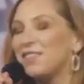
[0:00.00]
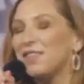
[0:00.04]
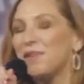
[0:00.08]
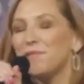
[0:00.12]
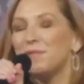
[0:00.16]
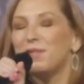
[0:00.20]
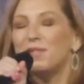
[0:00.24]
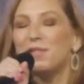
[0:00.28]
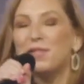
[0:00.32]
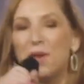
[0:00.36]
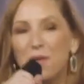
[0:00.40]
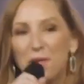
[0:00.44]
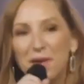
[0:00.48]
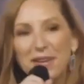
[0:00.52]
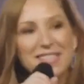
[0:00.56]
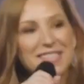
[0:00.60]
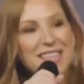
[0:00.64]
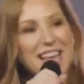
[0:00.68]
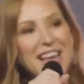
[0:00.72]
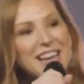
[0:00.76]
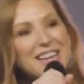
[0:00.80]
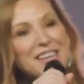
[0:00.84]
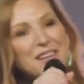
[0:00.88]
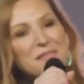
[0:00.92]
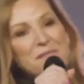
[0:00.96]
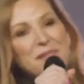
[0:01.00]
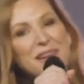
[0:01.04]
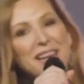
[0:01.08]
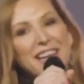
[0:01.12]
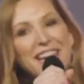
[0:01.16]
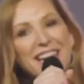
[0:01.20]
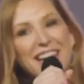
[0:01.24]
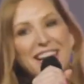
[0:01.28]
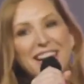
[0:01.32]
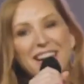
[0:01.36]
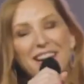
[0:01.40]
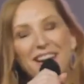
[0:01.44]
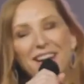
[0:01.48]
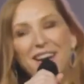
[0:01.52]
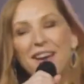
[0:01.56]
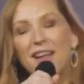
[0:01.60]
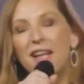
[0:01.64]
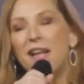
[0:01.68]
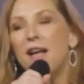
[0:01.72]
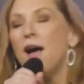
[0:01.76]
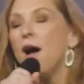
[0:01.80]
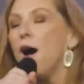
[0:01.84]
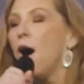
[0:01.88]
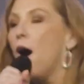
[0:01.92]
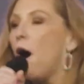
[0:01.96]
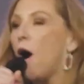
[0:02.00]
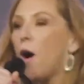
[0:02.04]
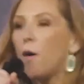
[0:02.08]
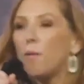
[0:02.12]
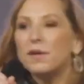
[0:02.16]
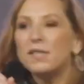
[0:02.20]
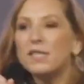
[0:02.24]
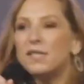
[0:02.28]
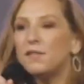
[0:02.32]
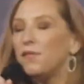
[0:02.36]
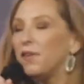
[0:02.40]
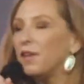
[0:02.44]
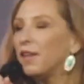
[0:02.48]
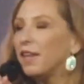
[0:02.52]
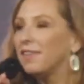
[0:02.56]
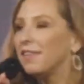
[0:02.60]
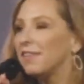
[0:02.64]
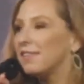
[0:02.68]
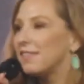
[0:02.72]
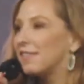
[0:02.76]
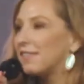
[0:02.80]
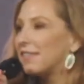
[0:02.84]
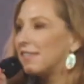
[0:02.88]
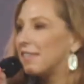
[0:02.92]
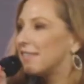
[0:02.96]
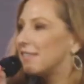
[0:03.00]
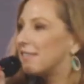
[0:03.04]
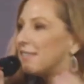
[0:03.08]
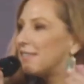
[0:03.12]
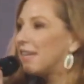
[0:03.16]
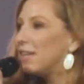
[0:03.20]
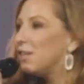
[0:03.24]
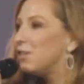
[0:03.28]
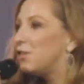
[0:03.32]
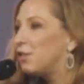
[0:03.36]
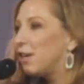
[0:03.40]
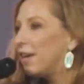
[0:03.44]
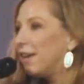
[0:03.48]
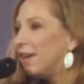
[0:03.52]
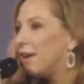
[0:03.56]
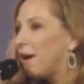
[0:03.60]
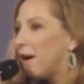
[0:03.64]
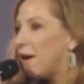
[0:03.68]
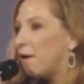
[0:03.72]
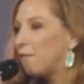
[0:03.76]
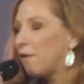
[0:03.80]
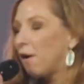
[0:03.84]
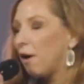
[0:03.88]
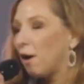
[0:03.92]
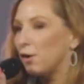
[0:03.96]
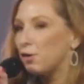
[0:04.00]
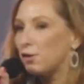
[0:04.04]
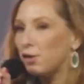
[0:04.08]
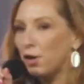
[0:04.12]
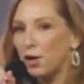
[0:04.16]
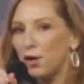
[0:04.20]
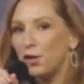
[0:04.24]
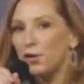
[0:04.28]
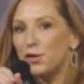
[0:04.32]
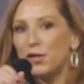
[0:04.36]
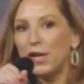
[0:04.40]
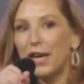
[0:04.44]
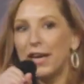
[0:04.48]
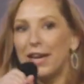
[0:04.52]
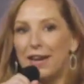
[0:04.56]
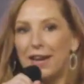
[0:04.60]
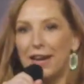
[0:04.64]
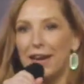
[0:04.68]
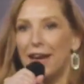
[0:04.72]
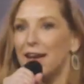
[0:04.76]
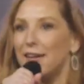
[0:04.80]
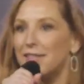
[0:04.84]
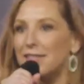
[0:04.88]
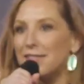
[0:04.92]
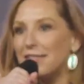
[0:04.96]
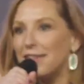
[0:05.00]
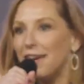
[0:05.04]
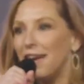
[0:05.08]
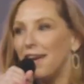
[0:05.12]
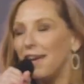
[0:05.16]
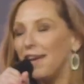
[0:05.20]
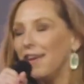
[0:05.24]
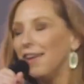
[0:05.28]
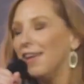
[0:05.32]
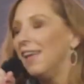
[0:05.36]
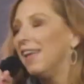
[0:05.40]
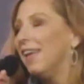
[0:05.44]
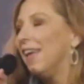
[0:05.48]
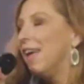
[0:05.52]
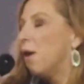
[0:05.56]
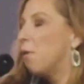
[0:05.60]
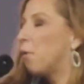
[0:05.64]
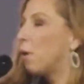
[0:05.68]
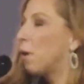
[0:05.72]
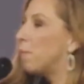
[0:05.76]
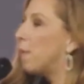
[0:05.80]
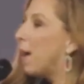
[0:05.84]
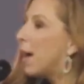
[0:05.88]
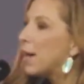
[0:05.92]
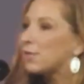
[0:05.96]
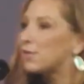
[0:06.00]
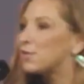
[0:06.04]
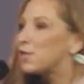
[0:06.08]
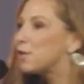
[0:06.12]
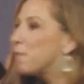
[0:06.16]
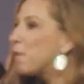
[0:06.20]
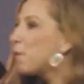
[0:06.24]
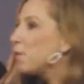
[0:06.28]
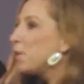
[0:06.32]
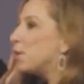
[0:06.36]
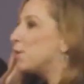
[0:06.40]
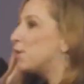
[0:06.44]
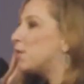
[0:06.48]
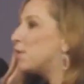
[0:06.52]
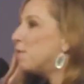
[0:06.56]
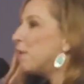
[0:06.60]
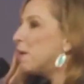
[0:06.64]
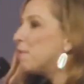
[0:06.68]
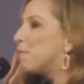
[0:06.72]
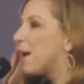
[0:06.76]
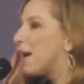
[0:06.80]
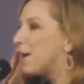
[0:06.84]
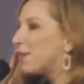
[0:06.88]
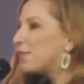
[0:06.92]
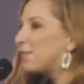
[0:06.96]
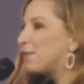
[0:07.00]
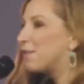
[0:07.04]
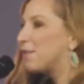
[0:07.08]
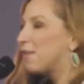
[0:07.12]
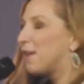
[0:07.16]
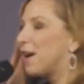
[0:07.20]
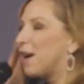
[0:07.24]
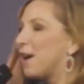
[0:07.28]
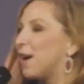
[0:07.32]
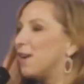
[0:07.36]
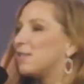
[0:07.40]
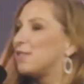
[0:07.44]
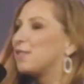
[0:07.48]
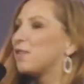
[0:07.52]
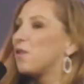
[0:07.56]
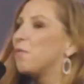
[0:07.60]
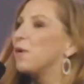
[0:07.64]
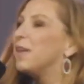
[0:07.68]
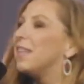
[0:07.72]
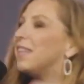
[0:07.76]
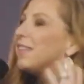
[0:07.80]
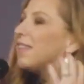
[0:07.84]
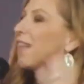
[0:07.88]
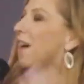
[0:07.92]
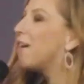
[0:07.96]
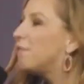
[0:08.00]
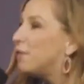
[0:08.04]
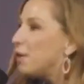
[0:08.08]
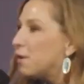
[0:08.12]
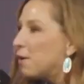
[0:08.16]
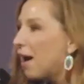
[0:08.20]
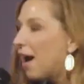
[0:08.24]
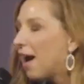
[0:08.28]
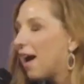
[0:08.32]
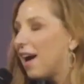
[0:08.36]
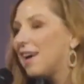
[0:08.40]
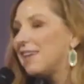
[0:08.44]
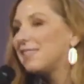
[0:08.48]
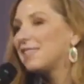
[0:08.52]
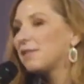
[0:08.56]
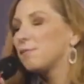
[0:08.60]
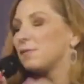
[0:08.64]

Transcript: I'm so excited to be here. Always feel like this is an extension of our church in Augusta, where Pastor Mo used to be a pastor there, and so we love you guys.